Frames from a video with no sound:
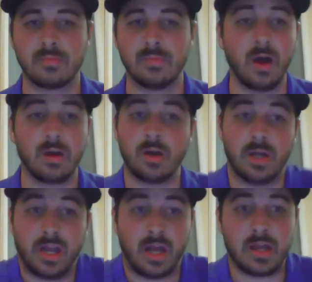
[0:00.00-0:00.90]
no,
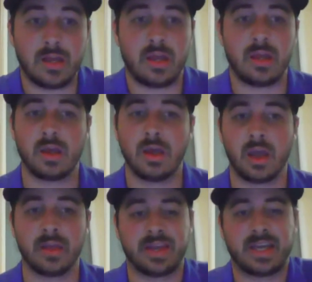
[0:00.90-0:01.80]

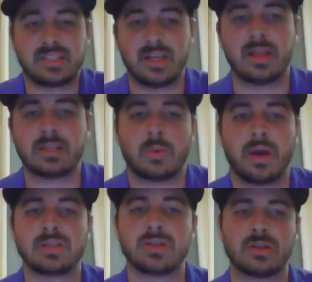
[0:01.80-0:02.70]
and like I said, that's
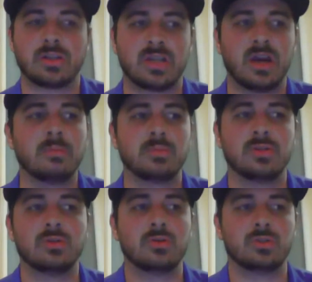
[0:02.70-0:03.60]
why I took the time
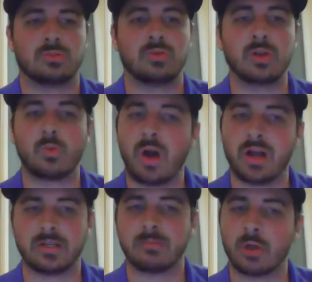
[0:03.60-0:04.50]
to really
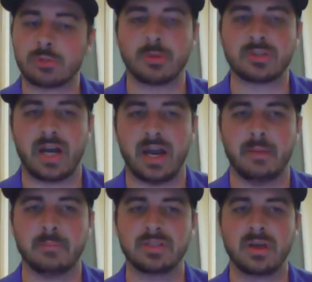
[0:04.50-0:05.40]
watch it multiple
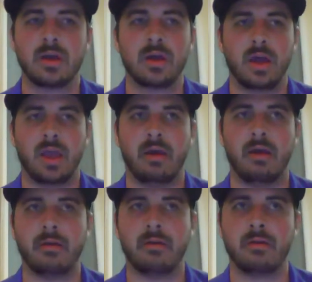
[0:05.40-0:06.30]
times
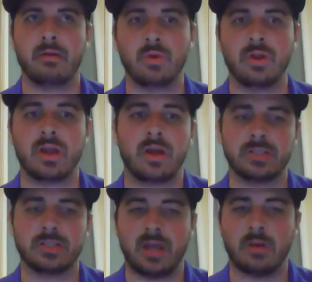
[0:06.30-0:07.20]
and really
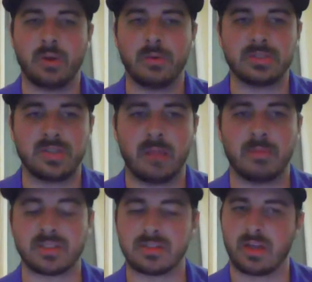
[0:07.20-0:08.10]
understand what he was saying,
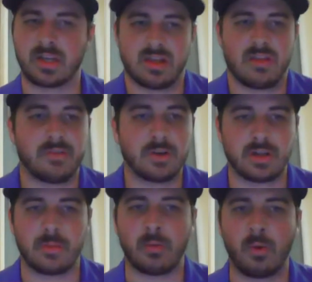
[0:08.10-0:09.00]
because like I said, the first
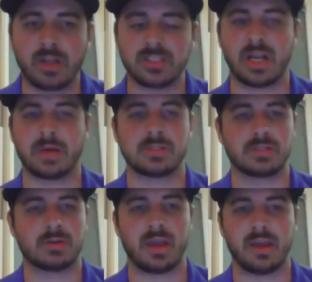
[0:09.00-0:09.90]
time I watched it, I was
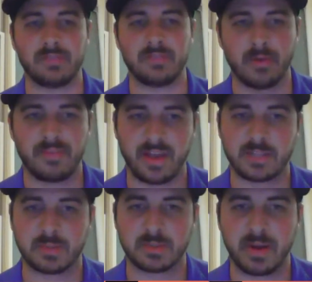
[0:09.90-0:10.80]
taking it from the fans'
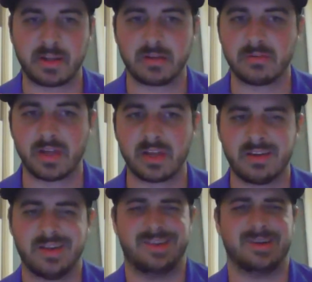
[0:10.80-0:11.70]
perspective. Like,
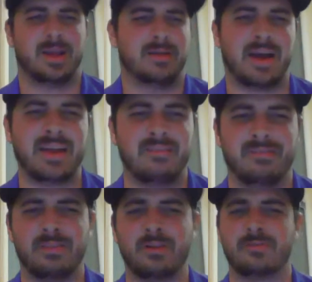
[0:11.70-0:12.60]
I didn't
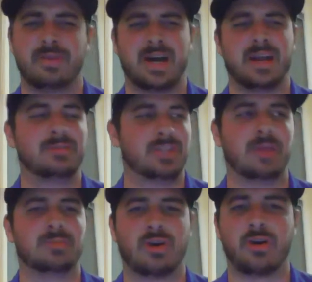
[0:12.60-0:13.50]
vilify
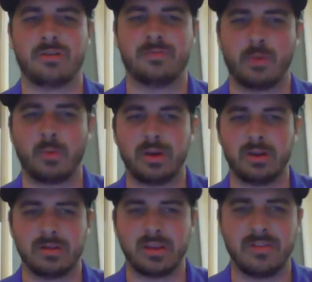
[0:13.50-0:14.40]
James Harden for wanting
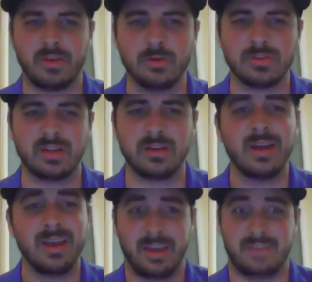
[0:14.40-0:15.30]
to leave Houston.
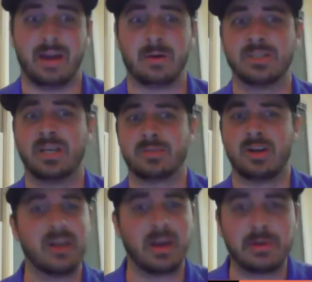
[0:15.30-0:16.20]
If I were James
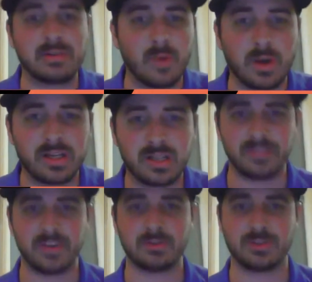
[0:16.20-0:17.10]
Harden, I would have wanted to
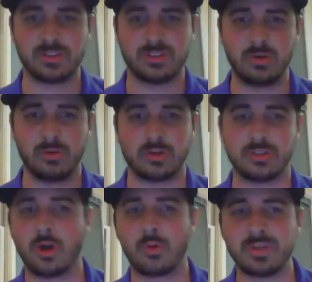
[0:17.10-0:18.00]
leave Houston too. There's
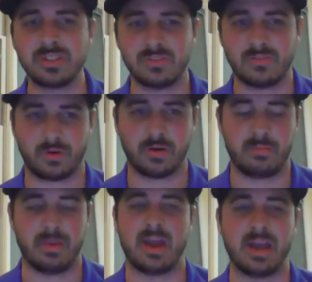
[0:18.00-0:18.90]
no reason for
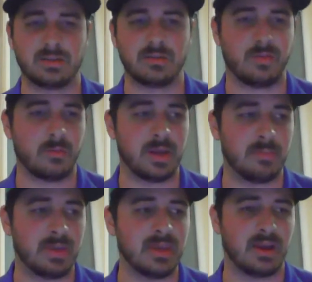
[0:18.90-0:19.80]
me to
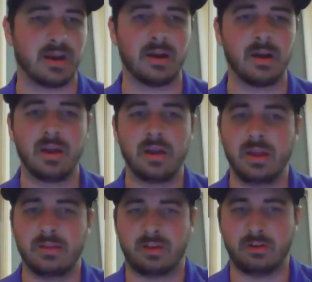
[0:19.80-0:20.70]
be there
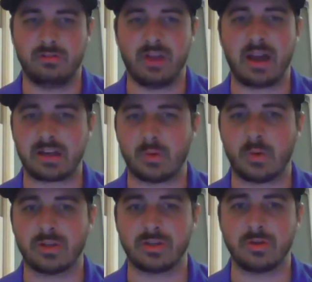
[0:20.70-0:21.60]
if they're not
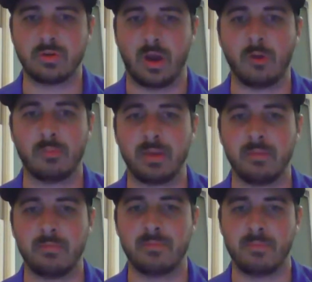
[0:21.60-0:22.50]
going to help
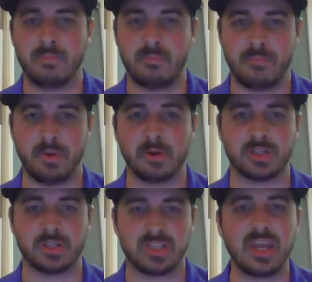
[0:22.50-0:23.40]
me build
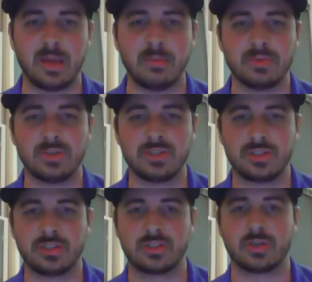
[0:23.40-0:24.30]
a team
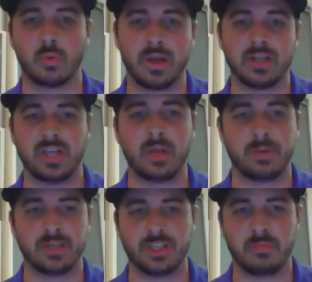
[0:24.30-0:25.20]
to win a
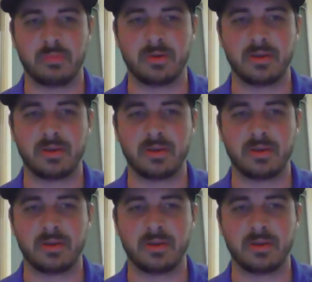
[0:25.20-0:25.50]
championship.